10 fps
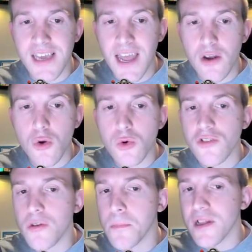Again,
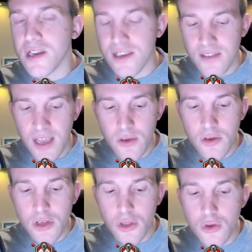notice the buildings that
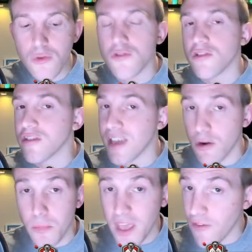you can use to
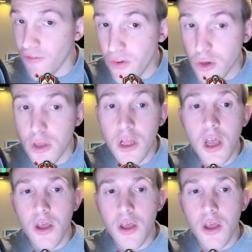set up a funnel.